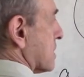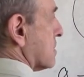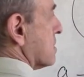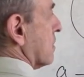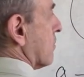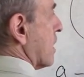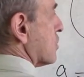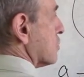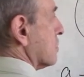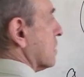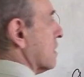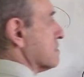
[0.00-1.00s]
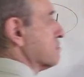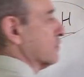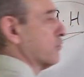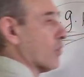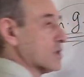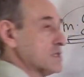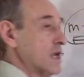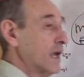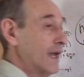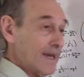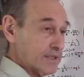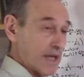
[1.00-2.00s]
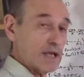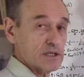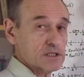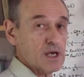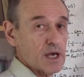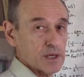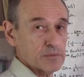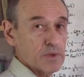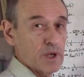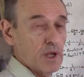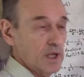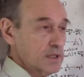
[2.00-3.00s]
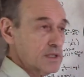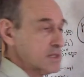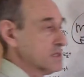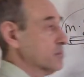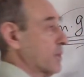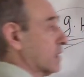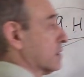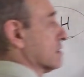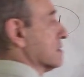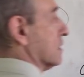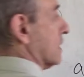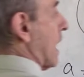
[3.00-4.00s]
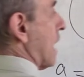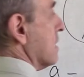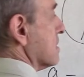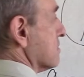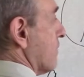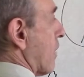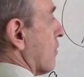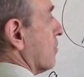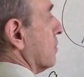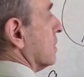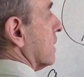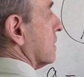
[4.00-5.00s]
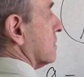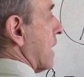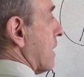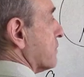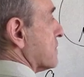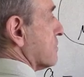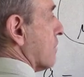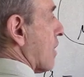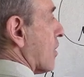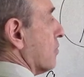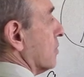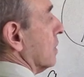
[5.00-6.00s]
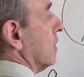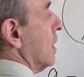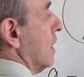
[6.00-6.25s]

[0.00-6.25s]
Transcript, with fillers: acceleration gives me force. At any time, it doesn't matter that A is variable and F is variable,